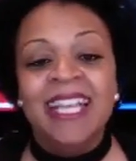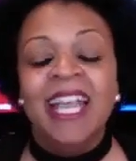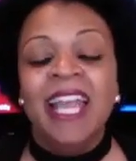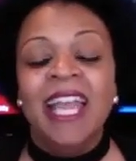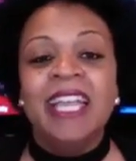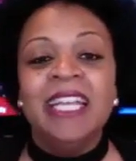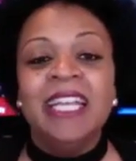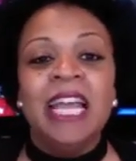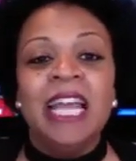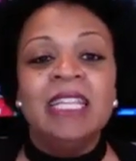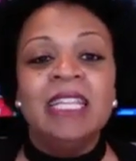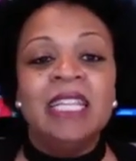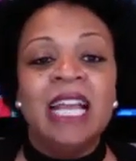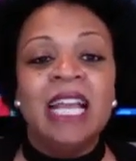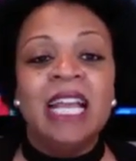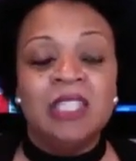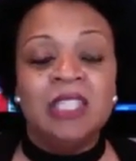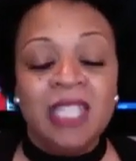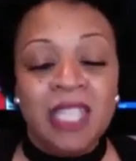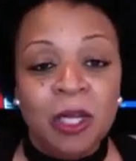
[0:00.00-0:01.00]
and
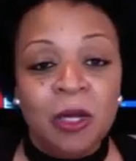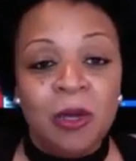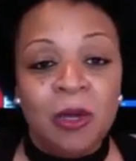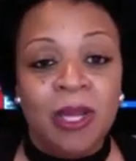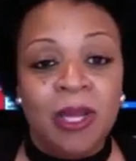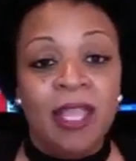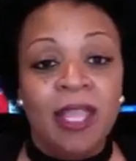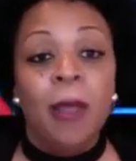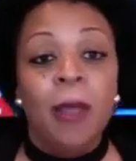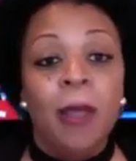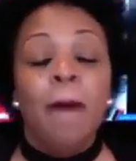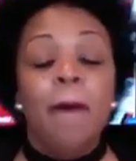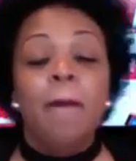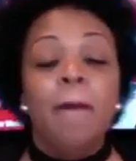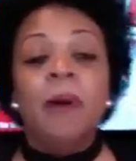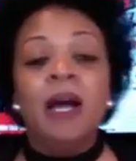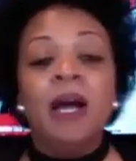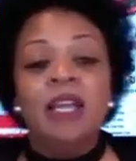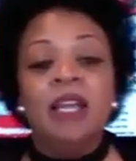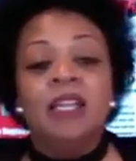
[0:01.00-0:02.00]
that's scary.
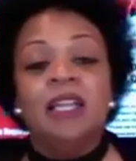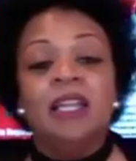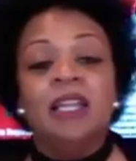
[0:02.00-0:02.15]
But